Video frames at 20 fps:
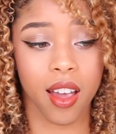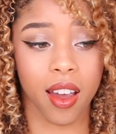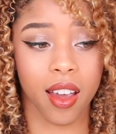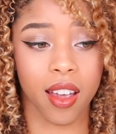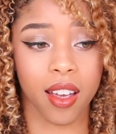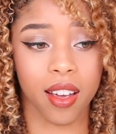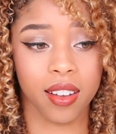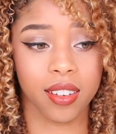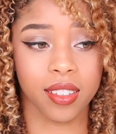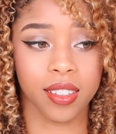
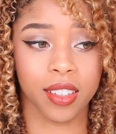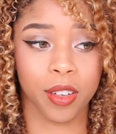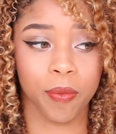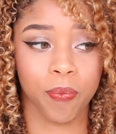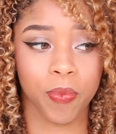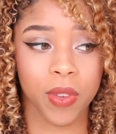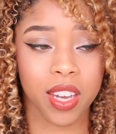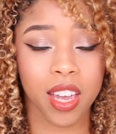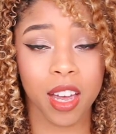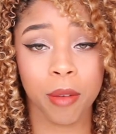and
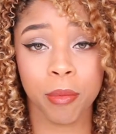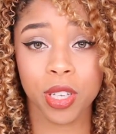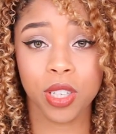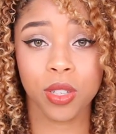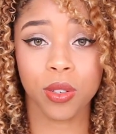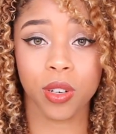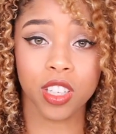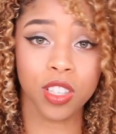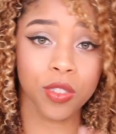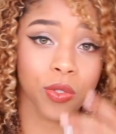it can be
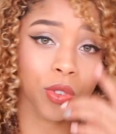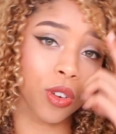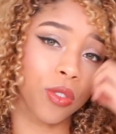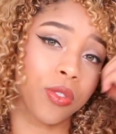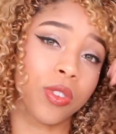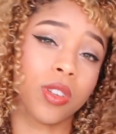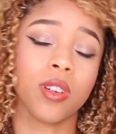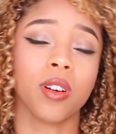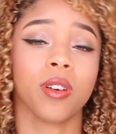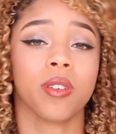stressful
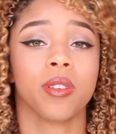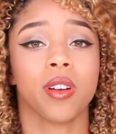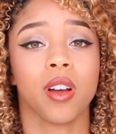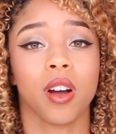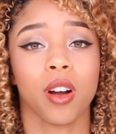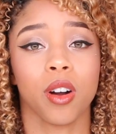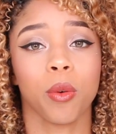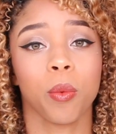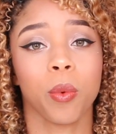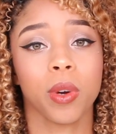if you don't
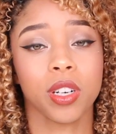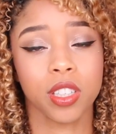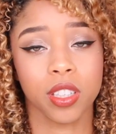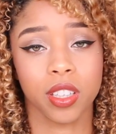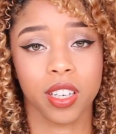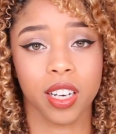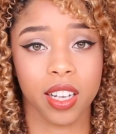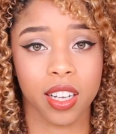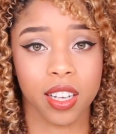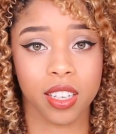know what you're
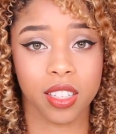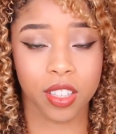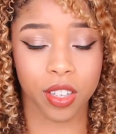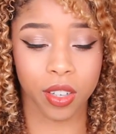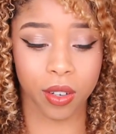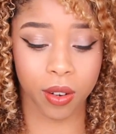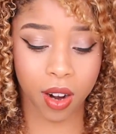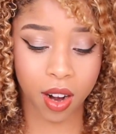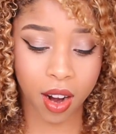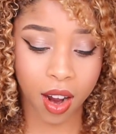getting
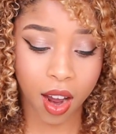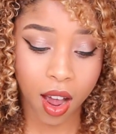into.